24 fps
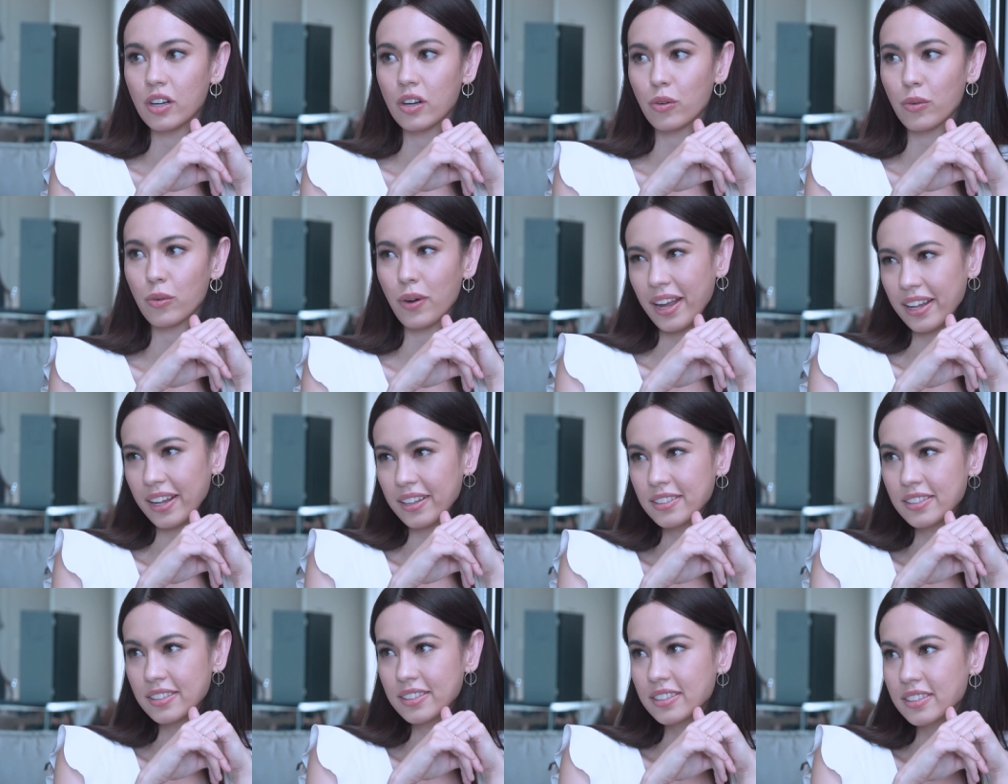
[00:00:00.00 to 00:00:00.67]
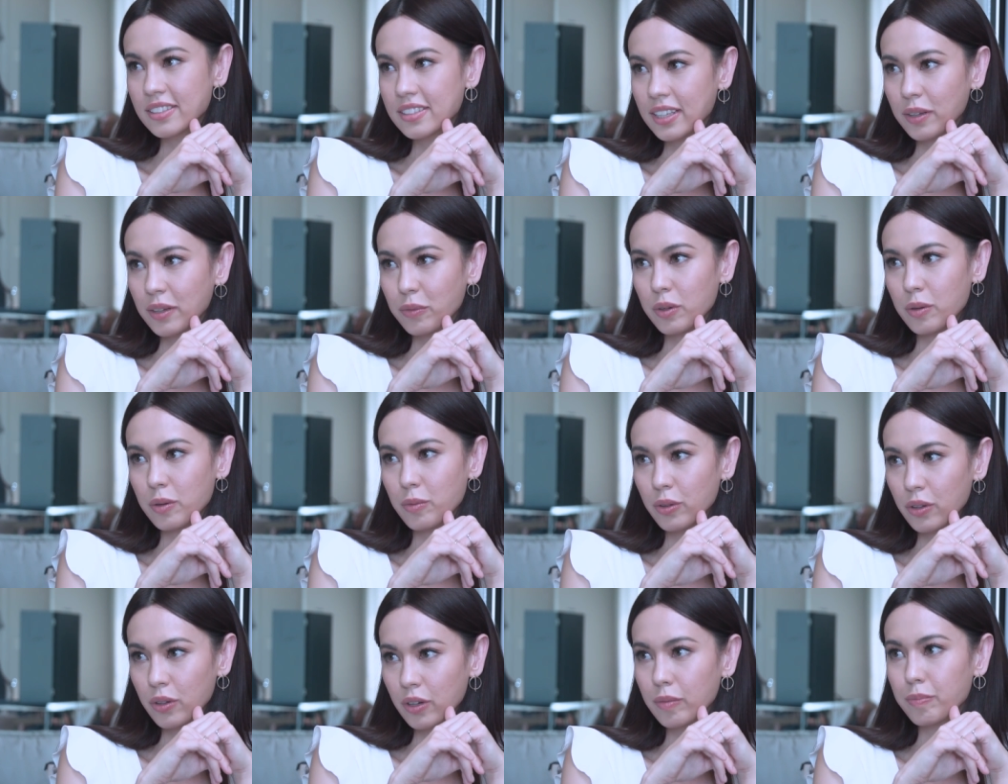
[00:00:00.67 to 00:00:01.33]
reds that would
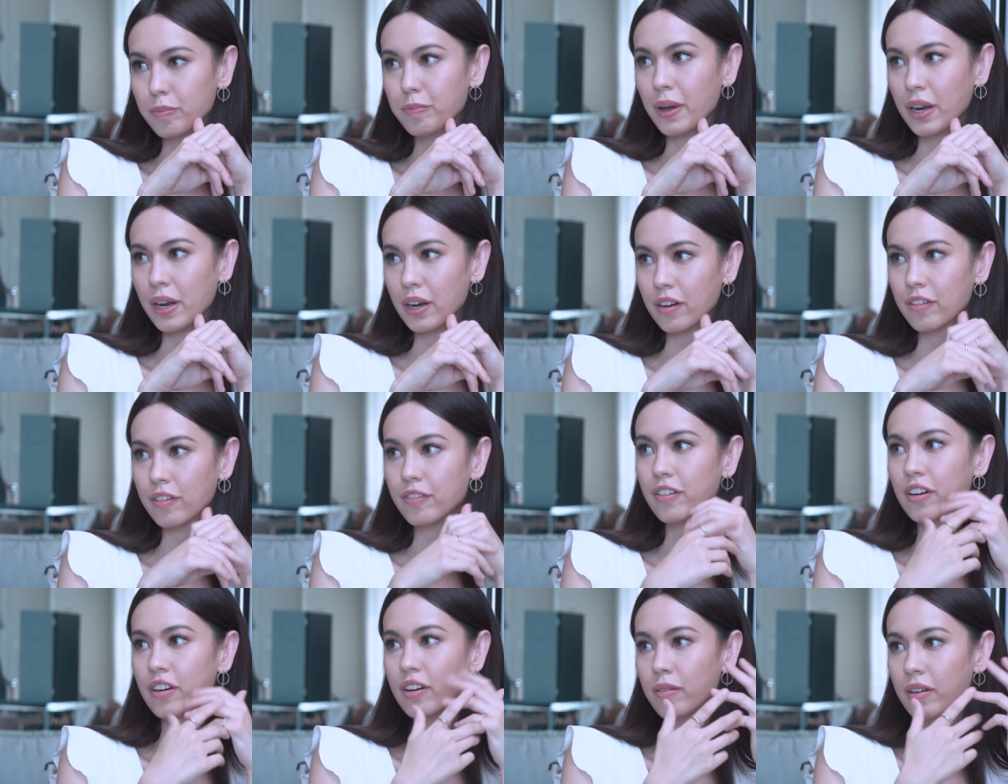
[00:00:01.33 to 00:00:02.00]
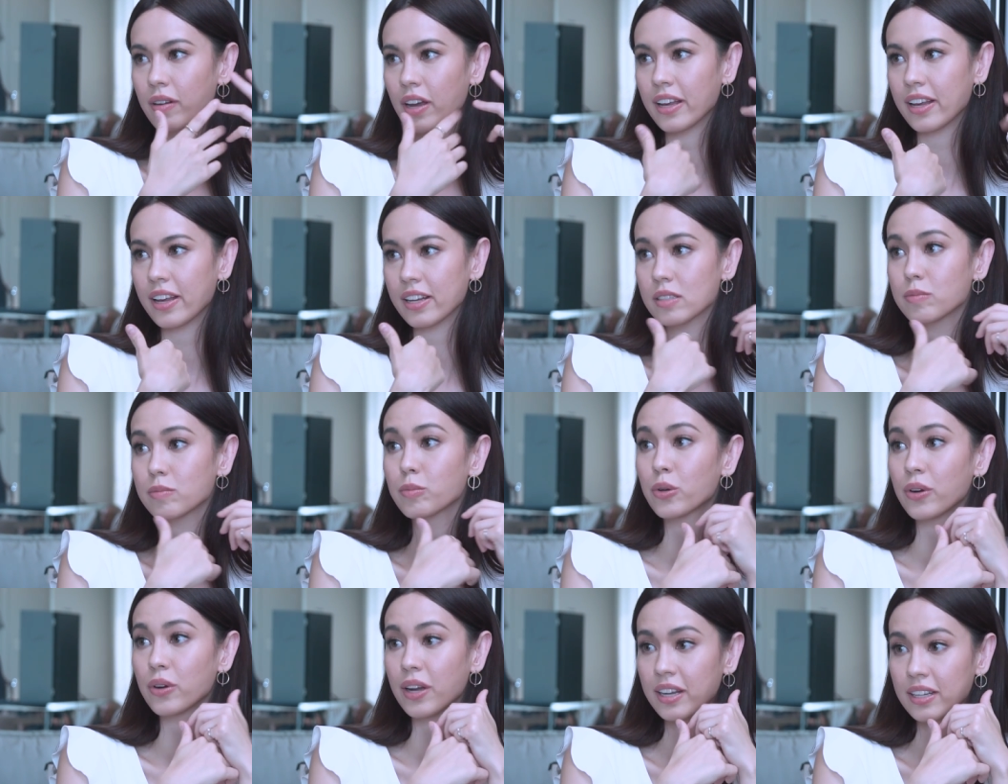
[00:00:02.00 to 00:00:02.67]
right. look better for, I guess,
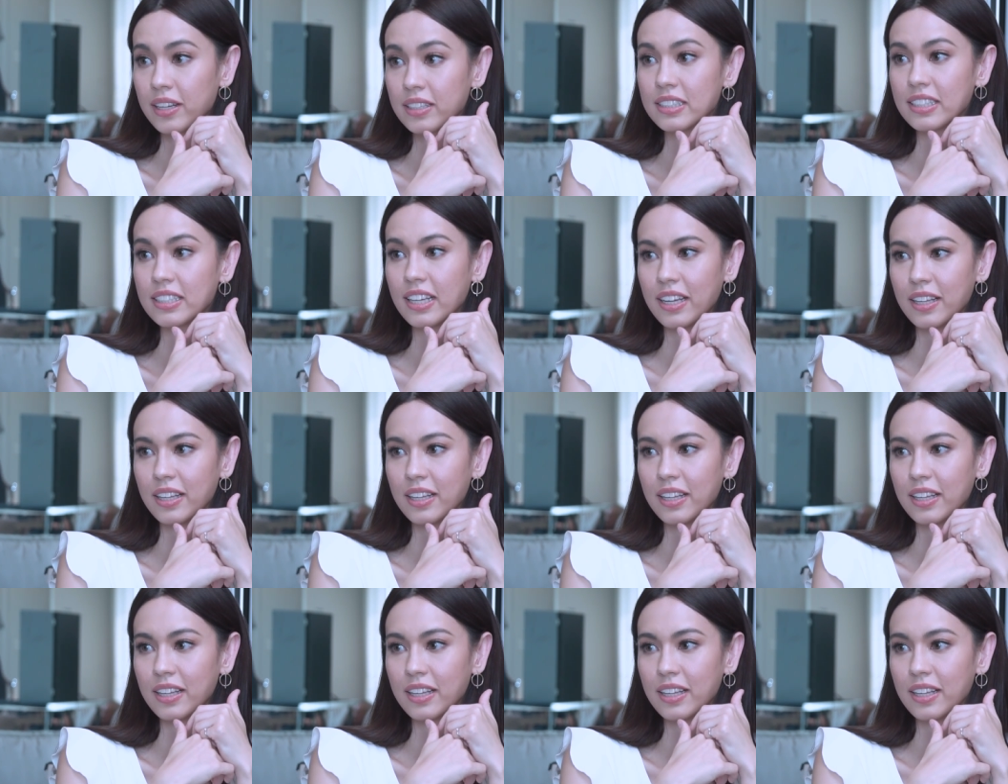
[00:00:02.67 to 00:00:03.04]
morena skin.